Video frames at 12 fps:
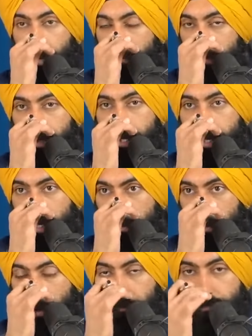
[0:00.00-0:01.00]
if you're thinking
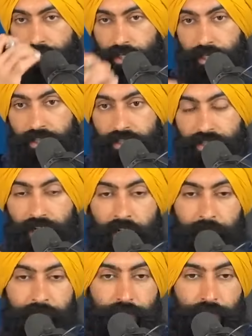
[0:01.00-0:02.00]
about changing
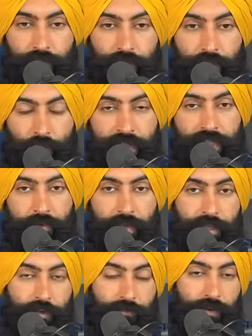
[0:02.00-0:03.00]
jobs or doing something
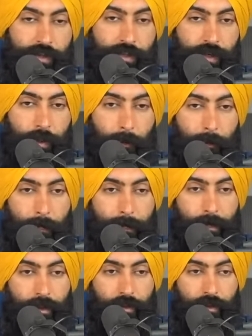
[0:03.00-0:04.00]
different,
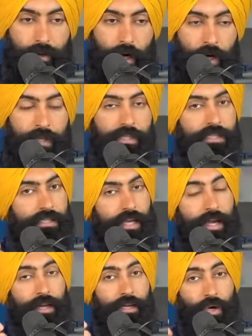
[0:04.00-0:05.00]

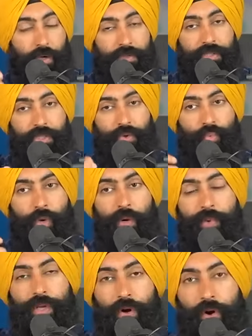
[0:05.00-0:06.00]
understand also where
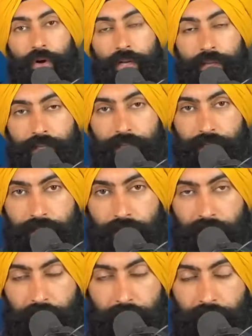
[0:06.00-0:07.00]
we are in the
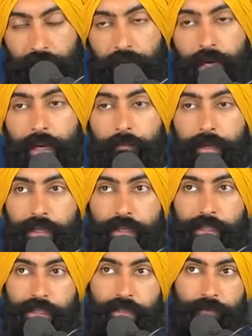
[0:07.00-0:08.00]
economy
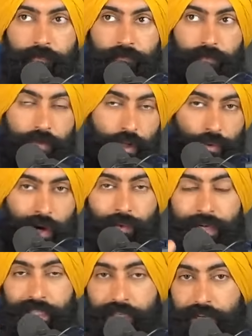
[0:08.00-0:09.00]
because the great
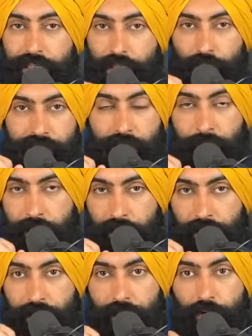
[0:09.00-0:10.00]
resignation was a
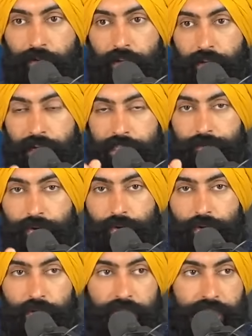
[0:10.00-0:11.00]
big thing over the last few
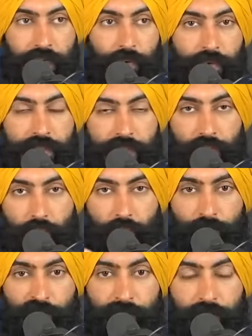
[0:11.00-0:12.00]
years. Then there was this whole
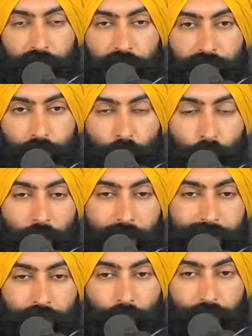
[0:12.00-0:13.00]
movement of
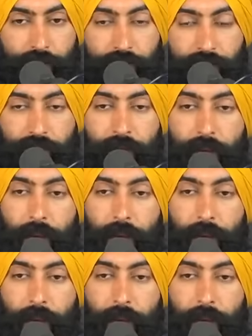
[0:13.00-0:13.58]
quiet quitting.